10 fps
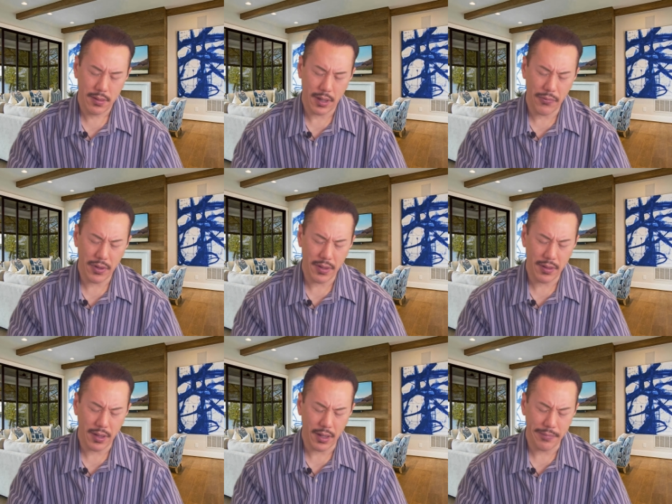
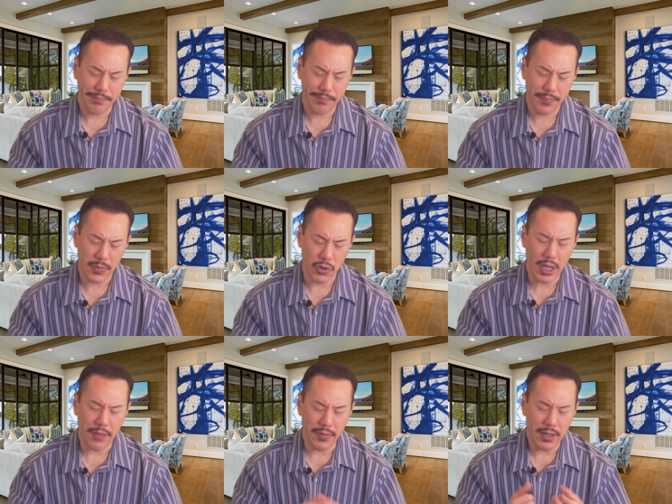everything that
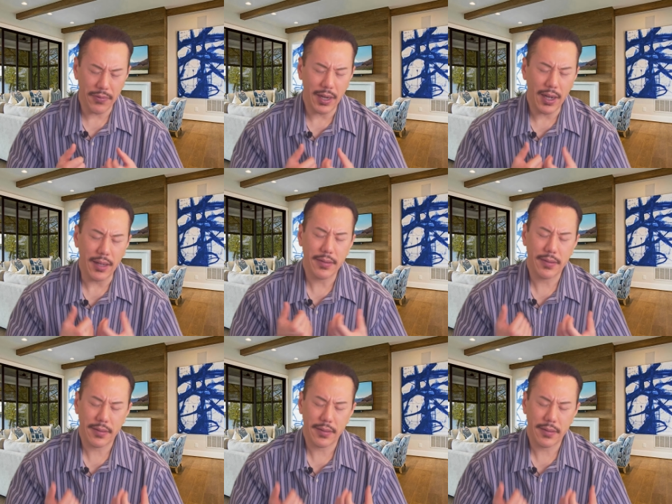you have given us,